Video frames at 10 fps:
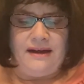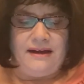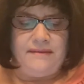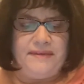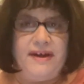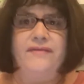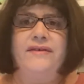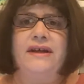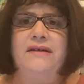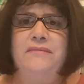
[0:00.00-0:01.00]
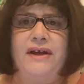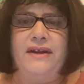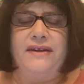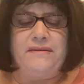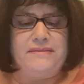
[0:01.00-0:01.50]
I'm gonna have to email
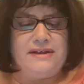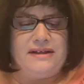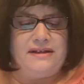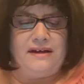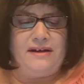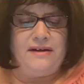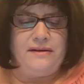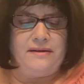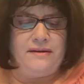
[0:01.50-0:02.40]
them and see